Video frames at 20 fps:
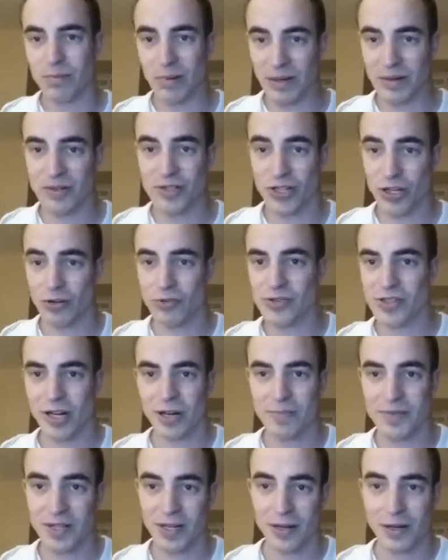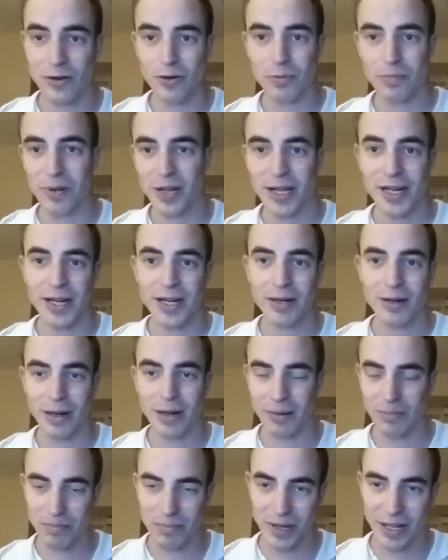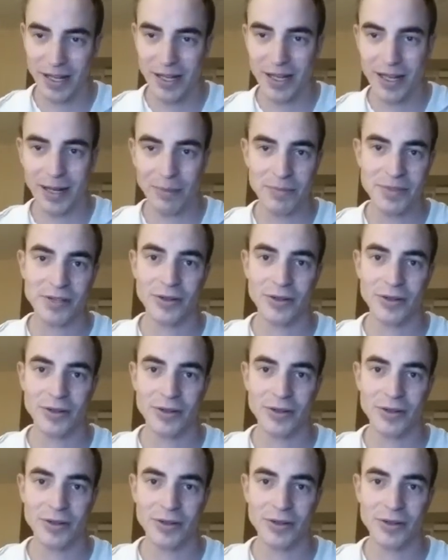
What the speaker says: it shows up saying, "Oh, play game."